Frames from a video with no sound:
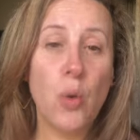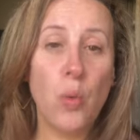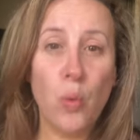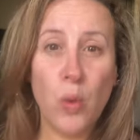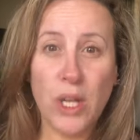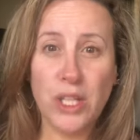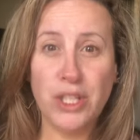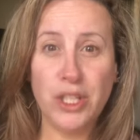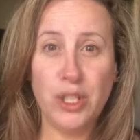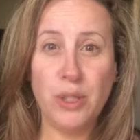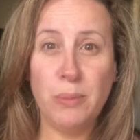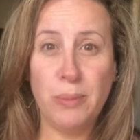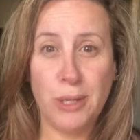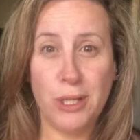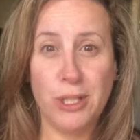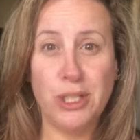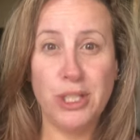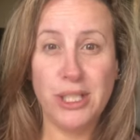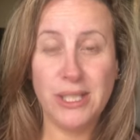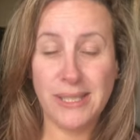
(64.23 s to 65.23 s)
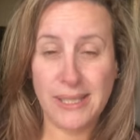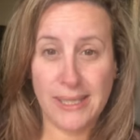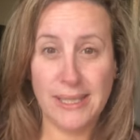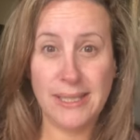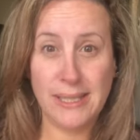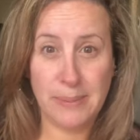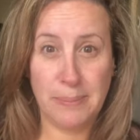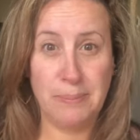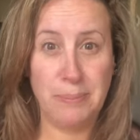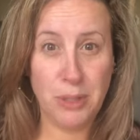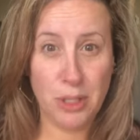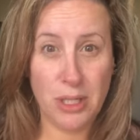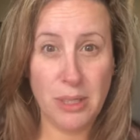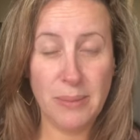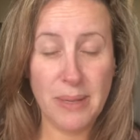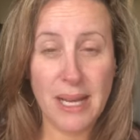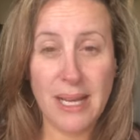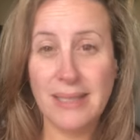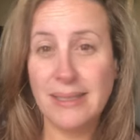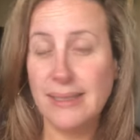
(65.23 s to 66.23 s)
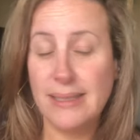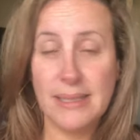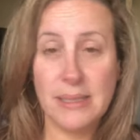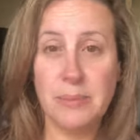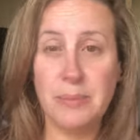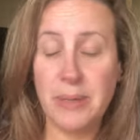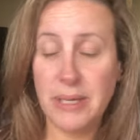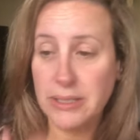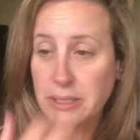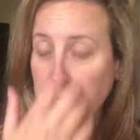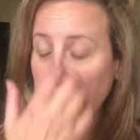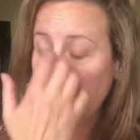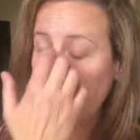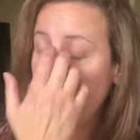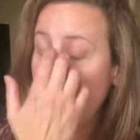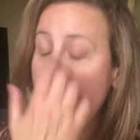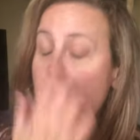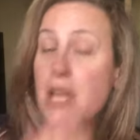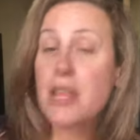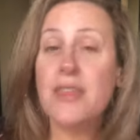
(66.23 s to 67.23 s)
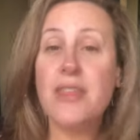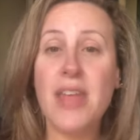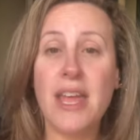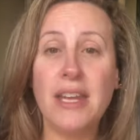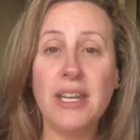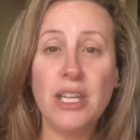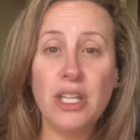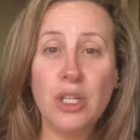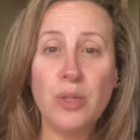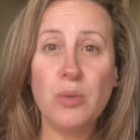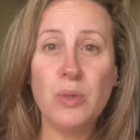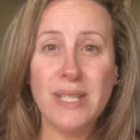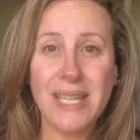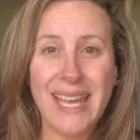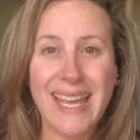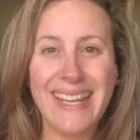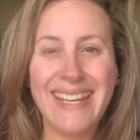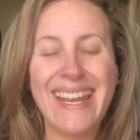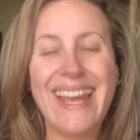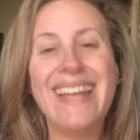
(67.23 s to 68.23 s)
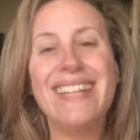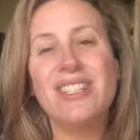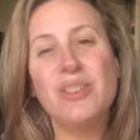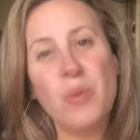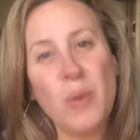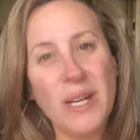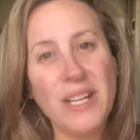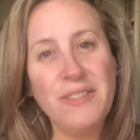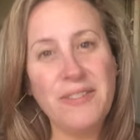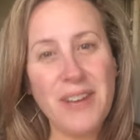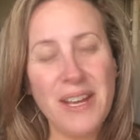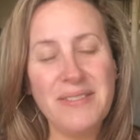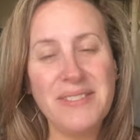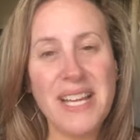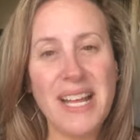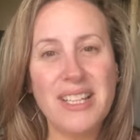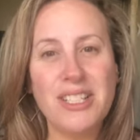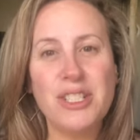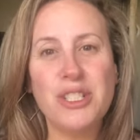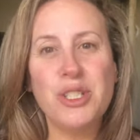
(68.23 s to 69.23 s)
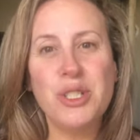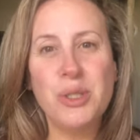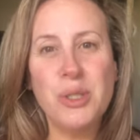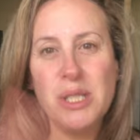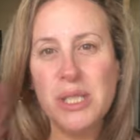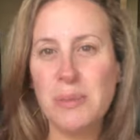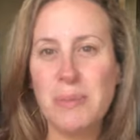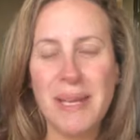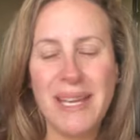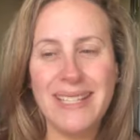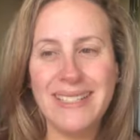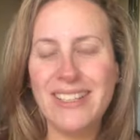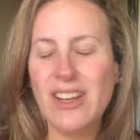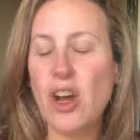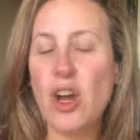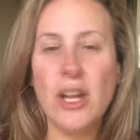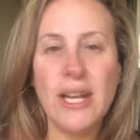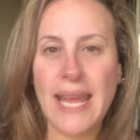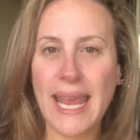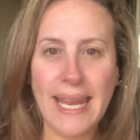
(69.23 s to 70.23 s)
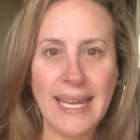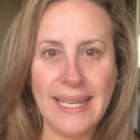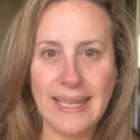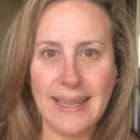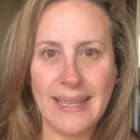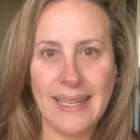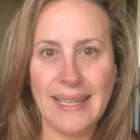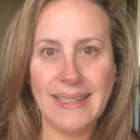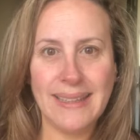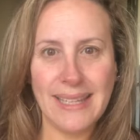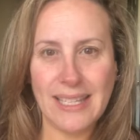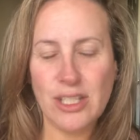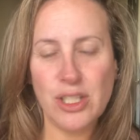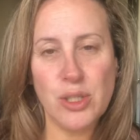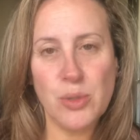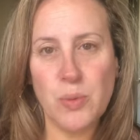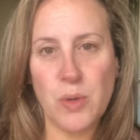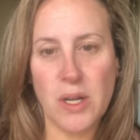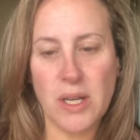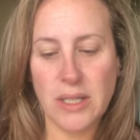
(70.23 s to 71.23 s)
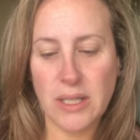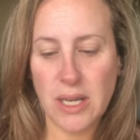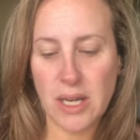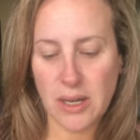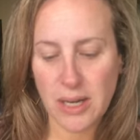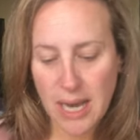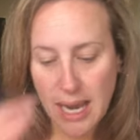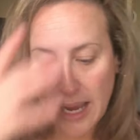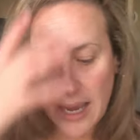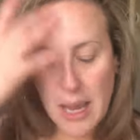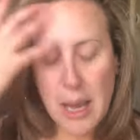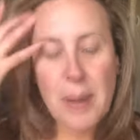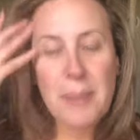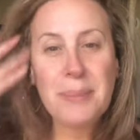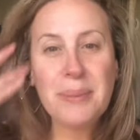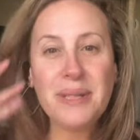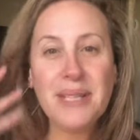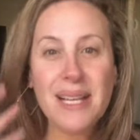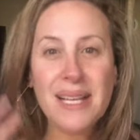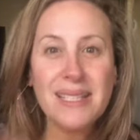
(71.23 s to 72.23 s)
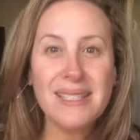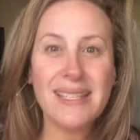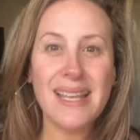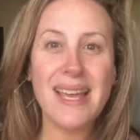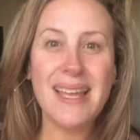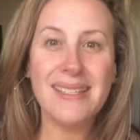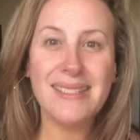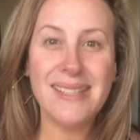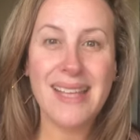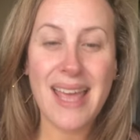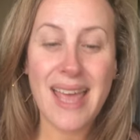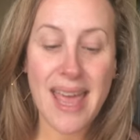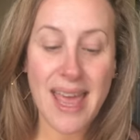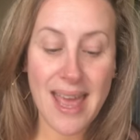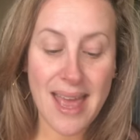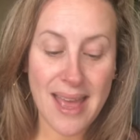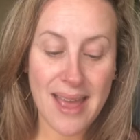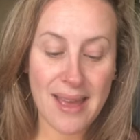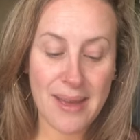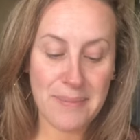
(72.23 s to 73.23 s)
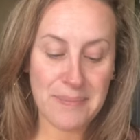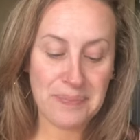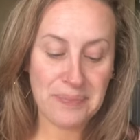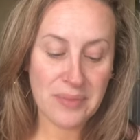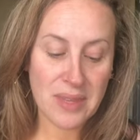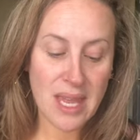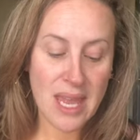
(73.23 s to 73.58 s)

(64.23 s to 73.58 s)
once you purchase this beauty box, this bundle, then you will get $25 to spend on anything that you want, okay? Plus, as a, um,